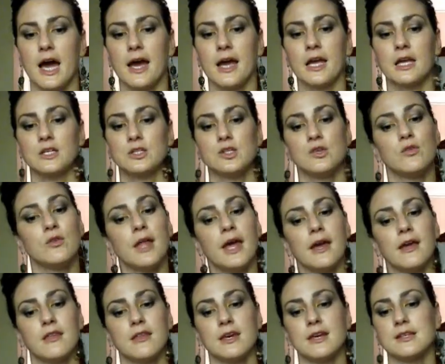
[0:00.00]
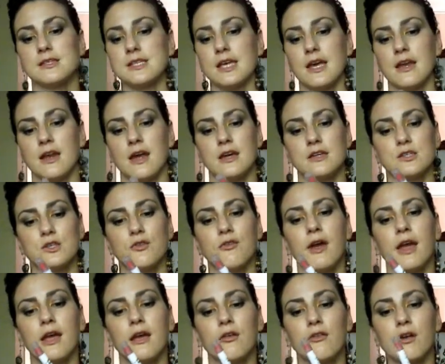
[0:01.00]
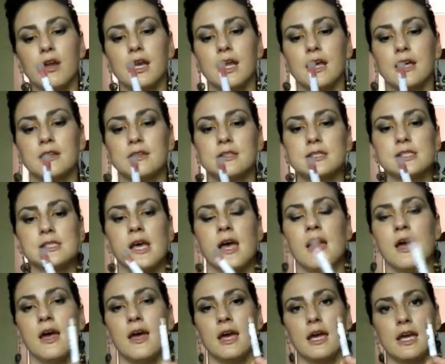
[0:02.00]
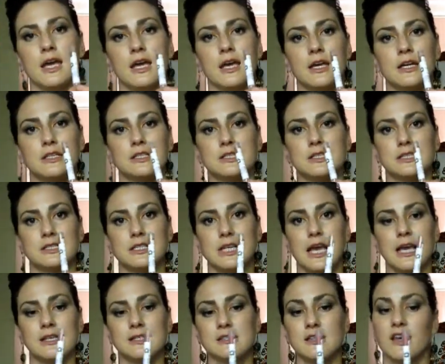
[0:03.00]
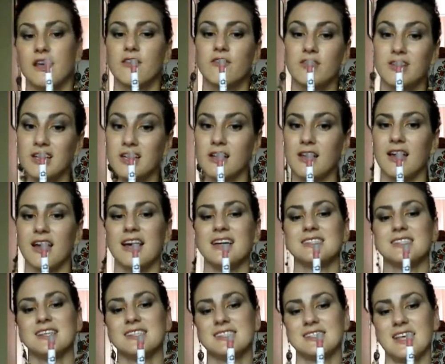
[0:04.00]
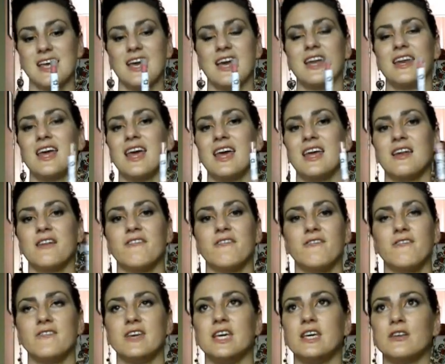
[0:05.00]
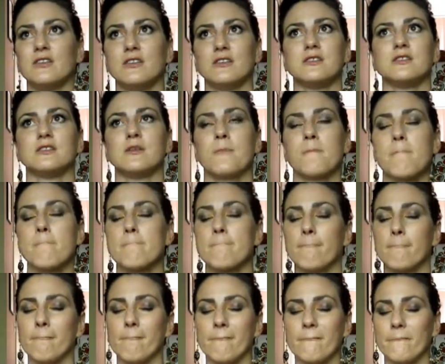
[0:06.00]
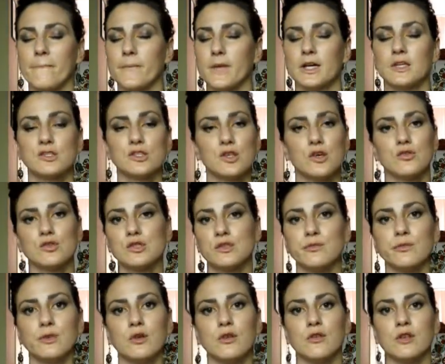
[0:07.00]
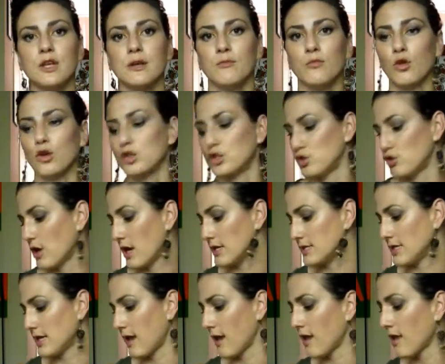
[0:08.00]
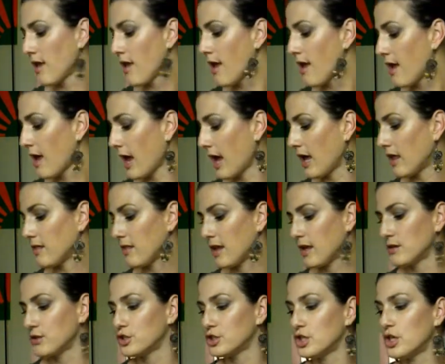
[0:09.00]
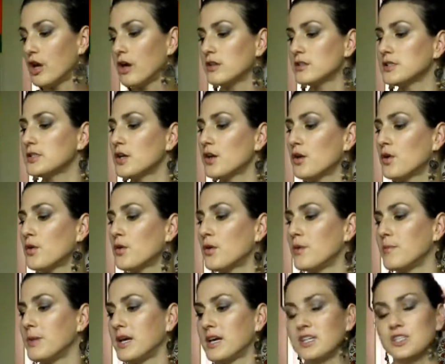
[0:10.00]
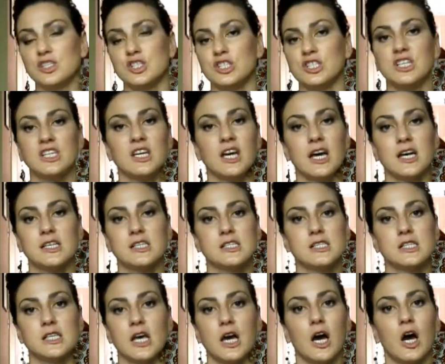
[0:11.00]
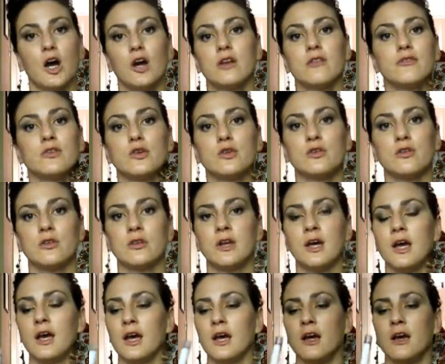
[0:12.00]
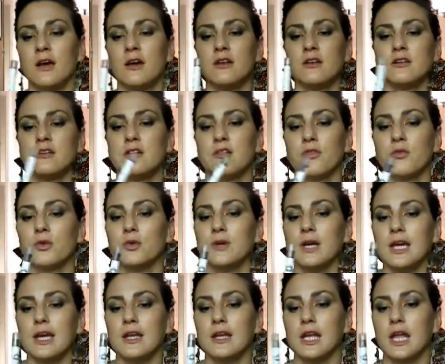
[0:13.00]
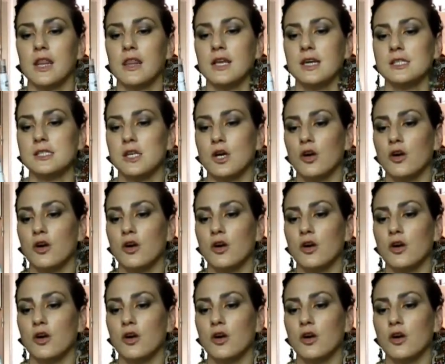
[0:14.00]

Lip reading: I do like this, and it has great ingredients. It tastes like vanilla, as I said, and feels so smooth and moisturizing. And then she also, because she has a heart of gold, threw in this